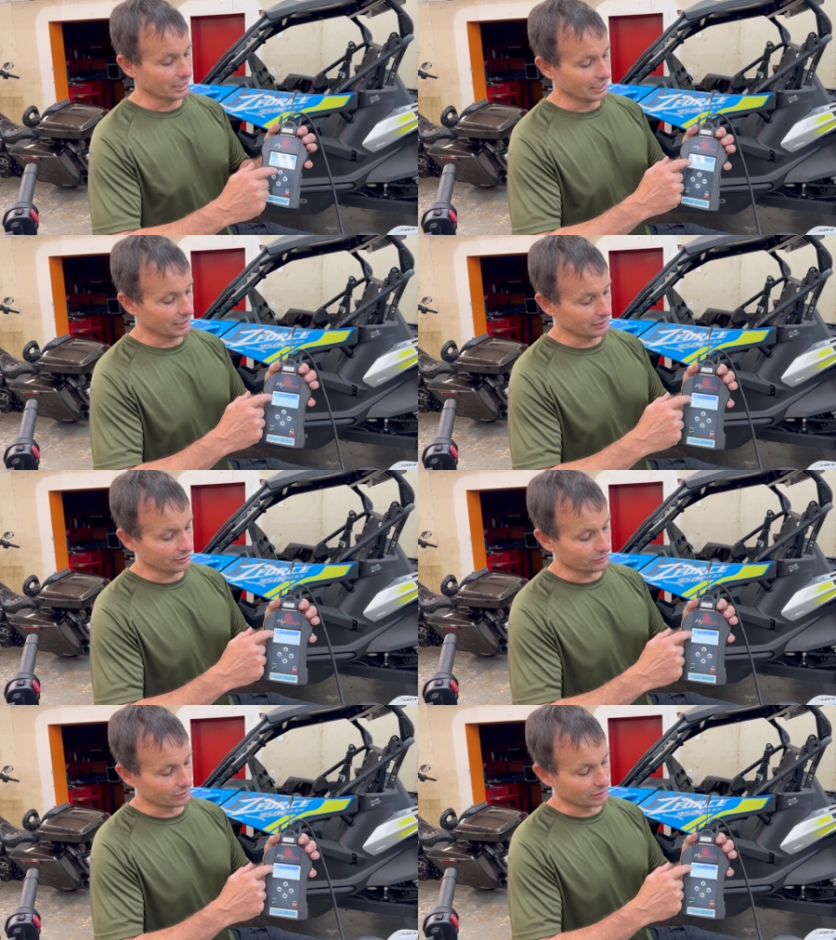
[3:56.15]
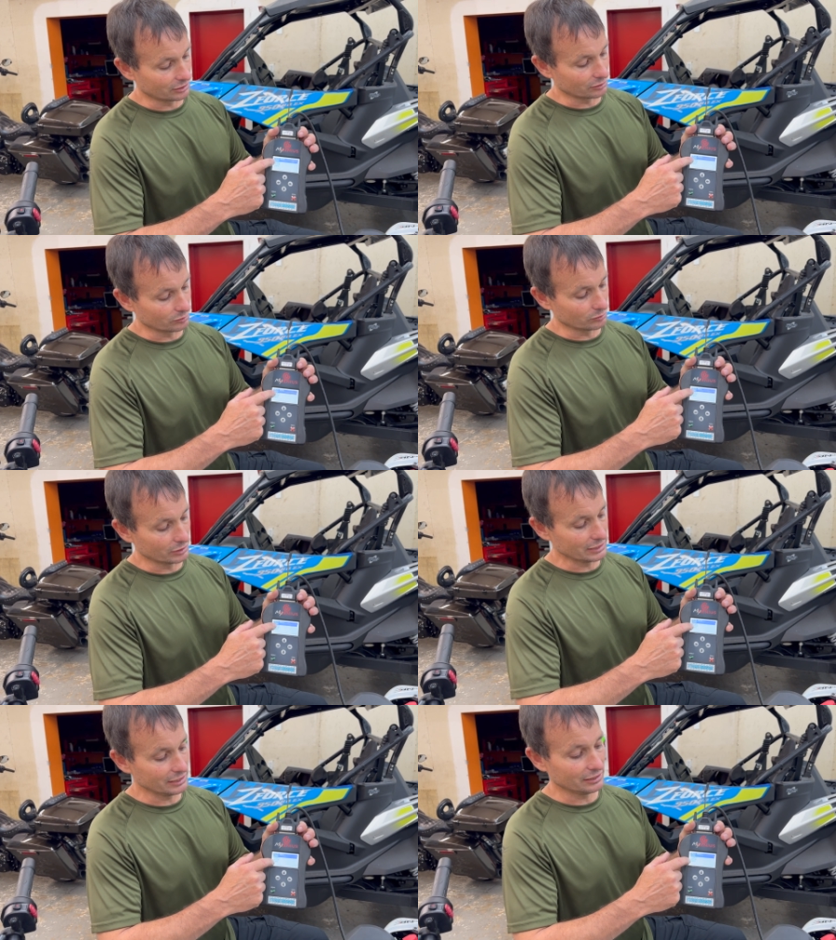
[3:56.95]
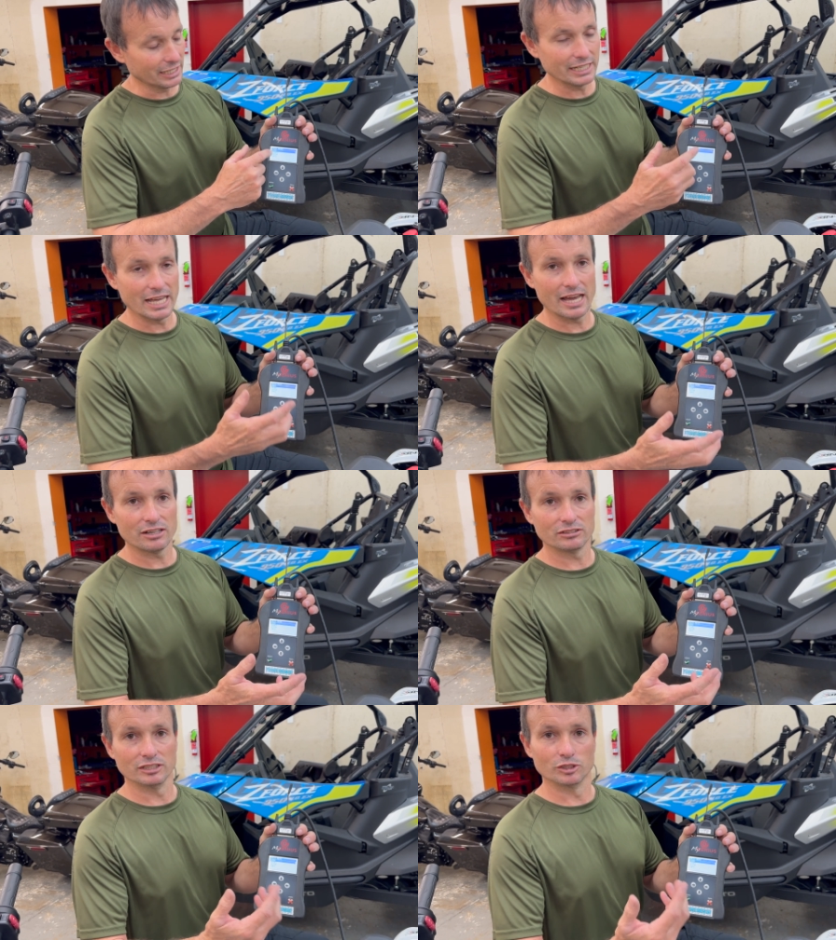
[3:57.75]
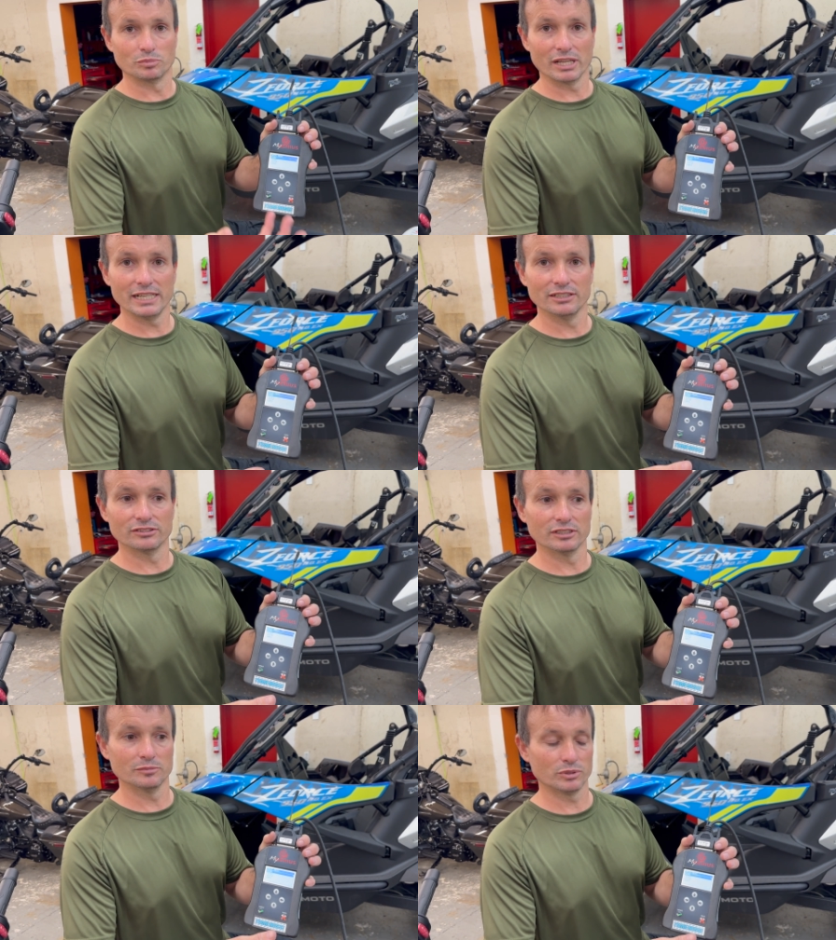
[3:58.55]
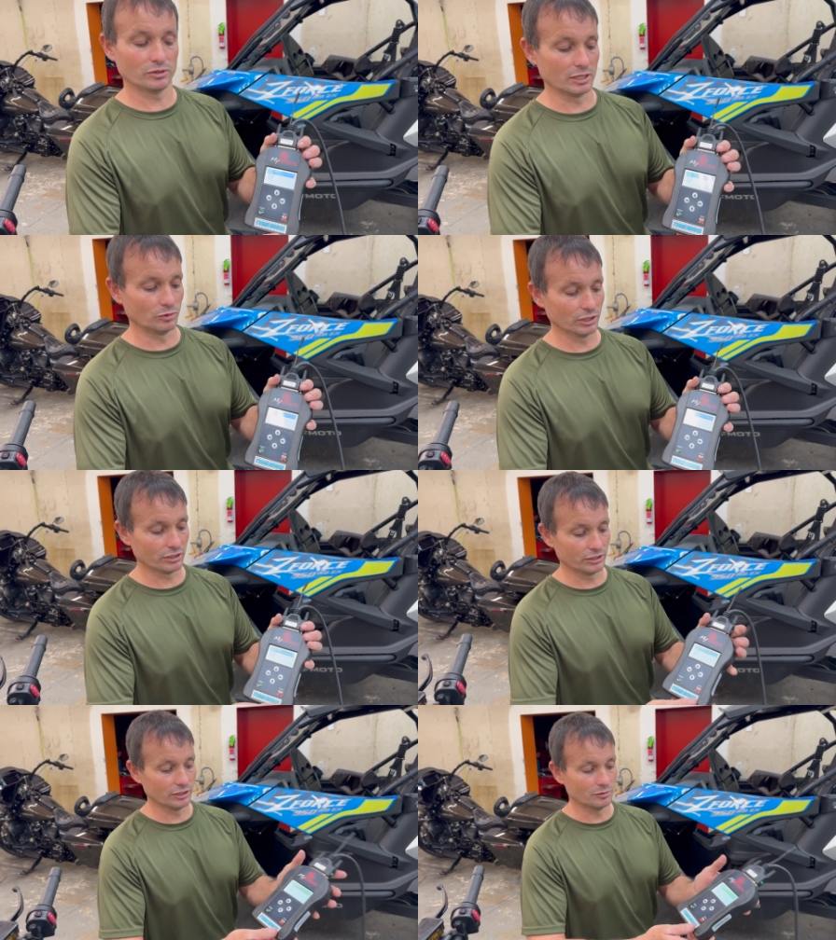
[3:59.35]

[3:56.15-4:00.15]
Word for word: It is uh, really laid out. It's plain and simple, and we're going to